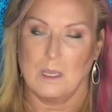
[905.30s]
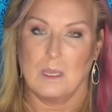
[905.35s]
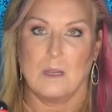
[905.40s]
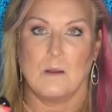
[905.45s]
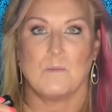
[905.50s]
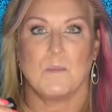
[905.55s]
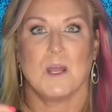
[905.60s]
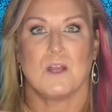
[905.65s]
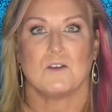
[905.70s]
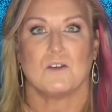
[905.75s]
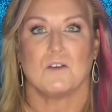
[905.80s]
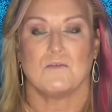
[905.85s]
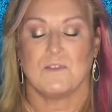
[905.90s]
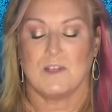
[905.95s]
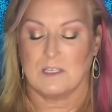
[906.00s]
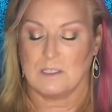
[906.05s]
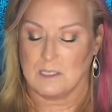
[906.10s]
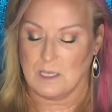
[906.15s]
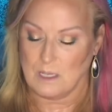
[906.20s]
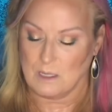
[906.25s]
I'm not sure if they
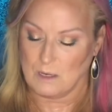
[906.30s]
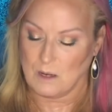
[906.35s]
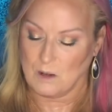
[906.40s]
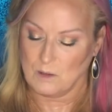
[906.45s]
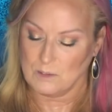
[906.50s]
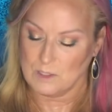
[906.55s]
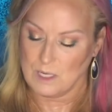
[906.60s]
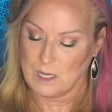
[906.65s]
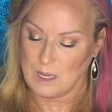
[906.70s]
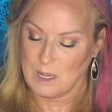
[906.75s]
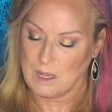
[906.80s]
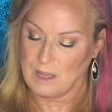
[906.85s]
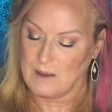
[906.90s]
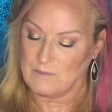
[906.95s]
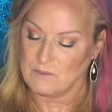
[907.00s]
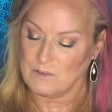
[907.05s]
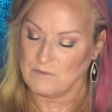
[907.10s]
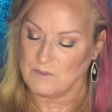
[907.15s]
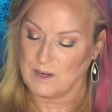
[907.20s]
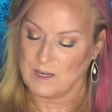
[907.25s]
sell at Ulta, I'll have
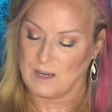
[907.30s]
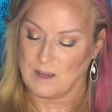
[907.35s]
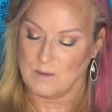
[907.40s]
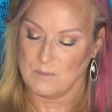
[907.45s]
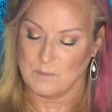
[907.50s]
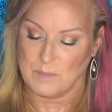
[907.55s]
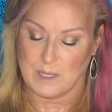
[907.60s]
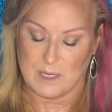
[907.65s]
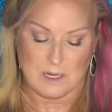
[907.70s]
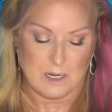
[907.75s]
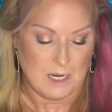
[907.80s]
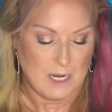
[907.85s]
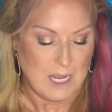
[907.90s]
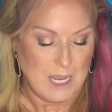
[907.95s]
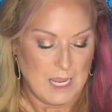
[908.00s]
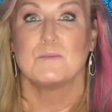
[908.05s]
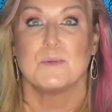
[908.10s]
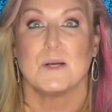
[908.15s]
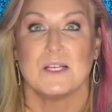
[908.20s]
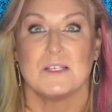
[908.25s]
to find out. But
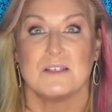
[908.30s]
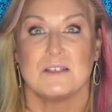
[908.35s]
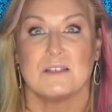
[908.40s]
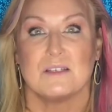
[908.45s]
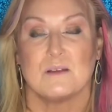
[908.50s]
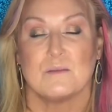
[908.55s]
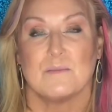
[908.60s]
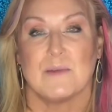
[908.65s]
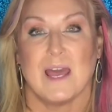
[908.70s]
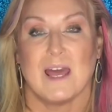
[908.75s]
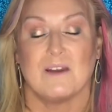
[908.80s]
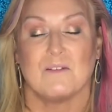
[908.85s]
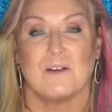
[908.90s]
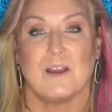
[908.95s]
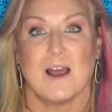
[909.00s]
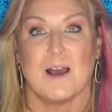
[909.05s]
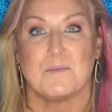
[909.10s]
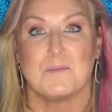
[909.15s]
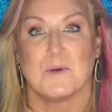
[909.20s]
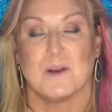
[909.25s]
brushes are battery
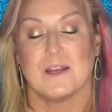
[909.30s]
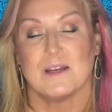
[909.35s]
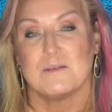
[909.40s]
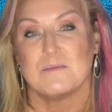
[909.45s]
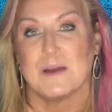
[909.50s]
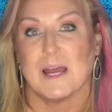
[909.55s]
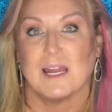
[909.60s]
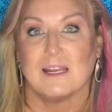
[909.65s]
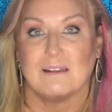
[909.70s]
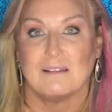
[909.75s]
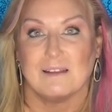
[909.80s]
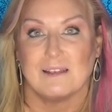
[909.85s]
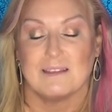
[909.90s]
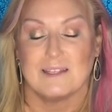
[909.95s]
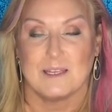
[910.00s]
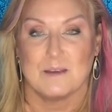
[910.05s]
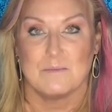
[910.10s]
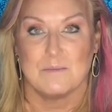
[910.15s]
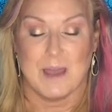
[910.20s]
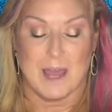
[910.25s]
operated by a
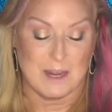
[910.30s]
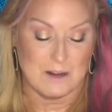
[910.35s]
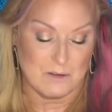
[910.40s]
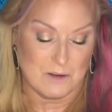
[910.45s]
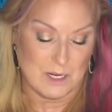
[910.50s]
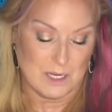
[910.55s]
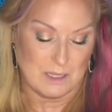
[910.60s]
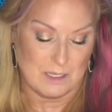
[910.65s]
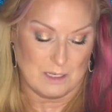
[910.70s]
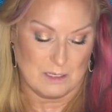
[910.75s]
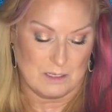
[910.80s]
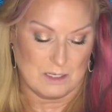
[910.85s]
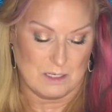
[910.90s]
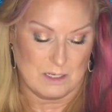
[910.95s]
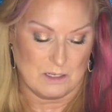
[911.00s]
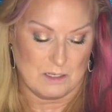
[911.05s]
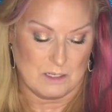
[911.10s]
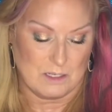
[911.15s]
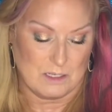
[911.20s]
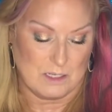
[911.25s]
lithium battery that's
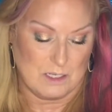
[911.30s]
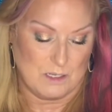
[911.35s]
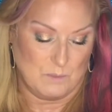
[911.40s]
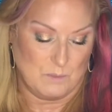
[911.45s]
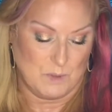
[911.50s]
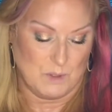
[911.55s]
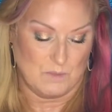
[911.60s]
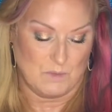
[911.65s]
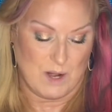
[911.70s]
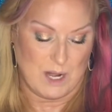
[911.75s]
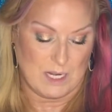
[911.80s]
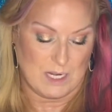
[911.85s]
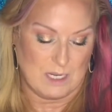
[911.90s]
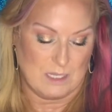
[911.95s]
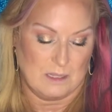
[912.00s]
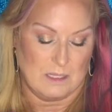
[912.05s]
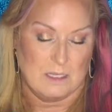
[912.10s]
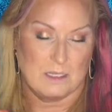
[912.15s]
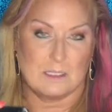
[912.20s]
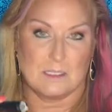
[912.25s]
just, you put right
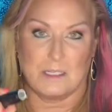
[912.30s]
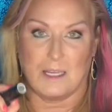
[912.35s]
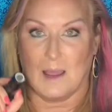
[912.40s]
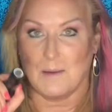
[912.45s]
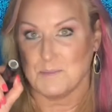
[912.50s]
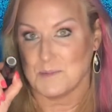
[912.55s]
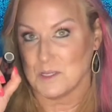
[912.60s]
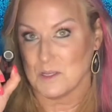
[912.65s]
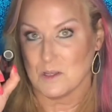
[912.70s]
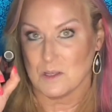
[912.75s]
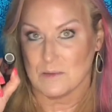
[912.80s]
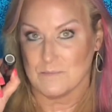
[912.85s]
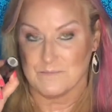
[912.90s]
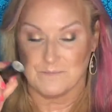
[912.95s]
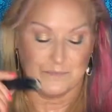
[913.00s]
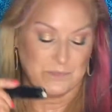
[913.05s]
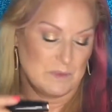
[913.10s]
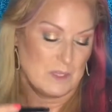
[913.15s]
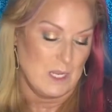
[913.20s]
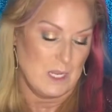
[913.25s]
in this capsule
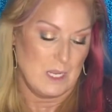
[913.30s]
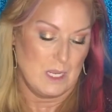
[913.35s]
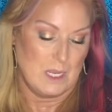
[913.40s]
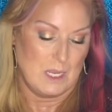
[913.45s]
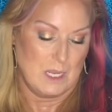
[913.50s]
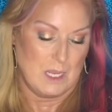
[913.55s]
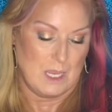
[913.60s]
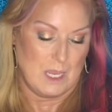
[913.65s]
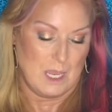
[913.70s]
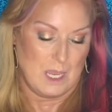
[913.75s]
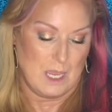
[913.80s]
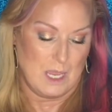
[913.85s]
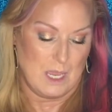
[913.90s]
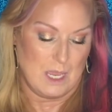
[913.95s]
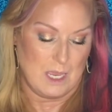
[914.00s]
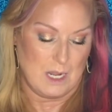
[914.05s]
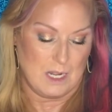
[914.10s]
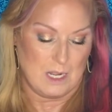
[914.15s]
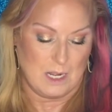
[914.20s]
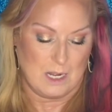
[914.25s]

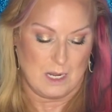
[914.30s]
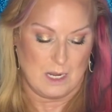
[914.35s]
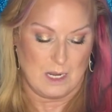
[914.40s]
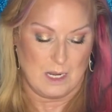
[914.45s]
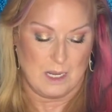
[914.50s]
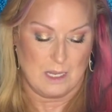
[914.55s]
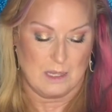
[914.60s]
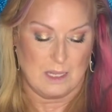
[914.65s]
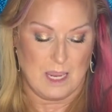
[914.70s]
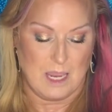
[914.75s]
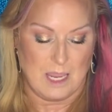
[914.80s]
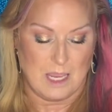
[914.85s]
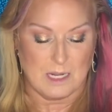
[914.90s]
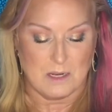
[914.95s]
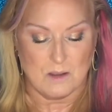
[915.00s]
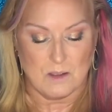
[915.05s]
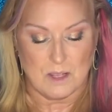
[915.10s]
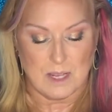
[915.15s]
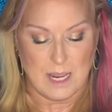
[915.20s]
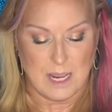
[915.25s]
and in the
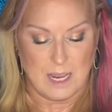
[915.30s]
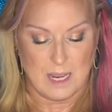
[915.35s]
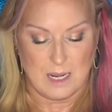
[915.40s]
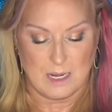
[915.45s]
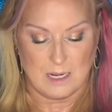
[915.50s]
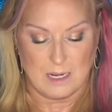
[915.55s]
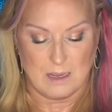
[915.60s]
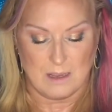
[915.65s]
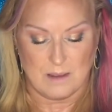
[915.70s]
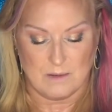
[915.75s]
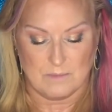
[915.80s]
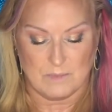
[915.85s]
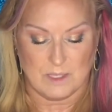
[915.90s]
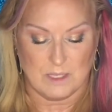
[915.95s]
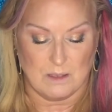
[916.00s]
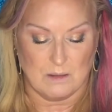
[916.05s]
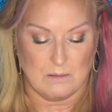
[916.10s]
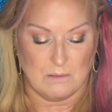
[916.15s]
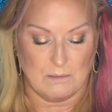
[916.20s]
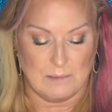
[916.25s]
handle, and
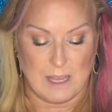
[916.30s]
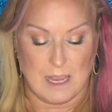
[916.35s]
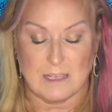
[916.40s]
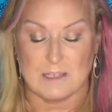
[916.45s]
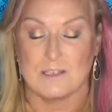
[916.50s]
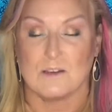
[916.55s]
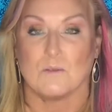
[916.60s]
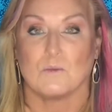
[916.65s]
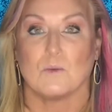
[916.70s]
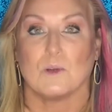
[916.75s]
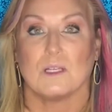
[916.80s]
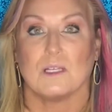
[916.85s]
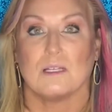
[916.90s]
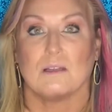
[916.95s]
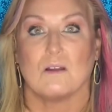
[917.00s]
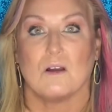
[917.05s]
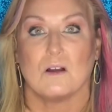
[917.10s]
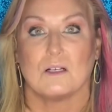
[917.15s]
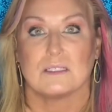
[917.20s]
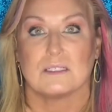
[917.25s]
they'll last a really
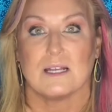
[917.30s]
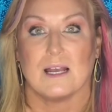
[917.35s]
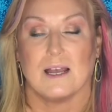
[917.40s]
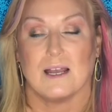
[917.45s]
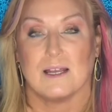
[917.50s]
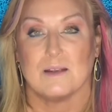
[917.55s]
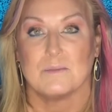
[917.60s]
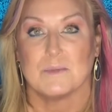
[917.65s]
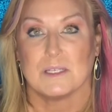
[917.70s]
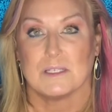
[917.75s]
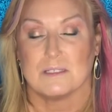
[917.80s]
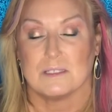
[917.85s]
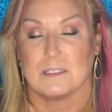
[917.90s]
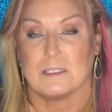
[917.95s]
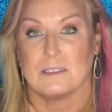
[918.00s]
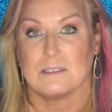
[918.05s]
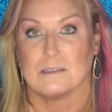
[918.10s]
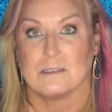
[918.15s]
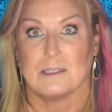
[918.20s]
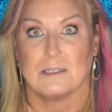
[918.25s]
long time because it
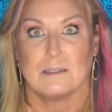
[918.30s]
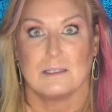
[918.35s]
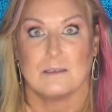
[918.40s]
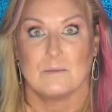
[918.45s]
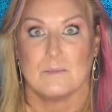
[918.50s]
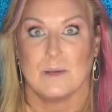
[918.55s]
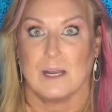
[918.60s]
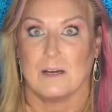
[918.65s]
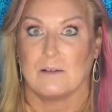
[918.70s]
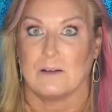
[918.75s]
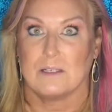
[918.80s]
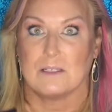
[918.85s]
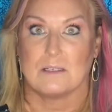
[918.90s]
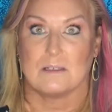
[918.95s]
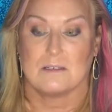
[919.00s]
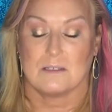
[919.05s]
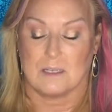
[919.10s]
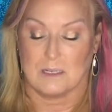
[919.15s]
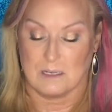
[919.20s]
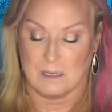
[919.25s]
is lithium battery. It's
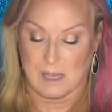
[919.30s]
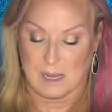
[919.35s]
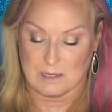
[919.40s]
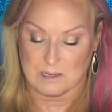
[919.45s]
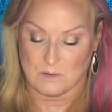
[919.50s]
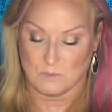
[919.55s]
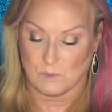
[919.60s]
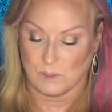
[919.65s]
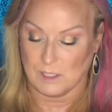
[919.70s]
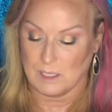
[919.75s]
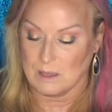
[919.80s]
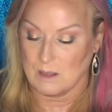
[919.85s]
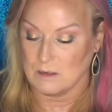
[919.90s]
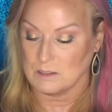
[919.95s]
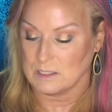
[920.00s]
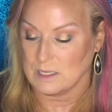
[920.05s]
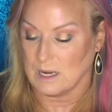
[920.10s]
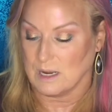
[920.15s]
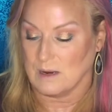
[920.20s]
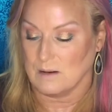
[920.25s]
just going to last a really long
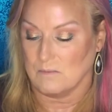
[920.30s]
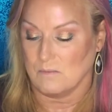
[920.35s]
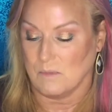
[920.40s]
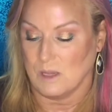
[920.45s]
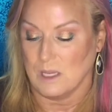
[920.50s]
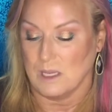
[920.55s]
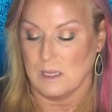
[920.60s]
time.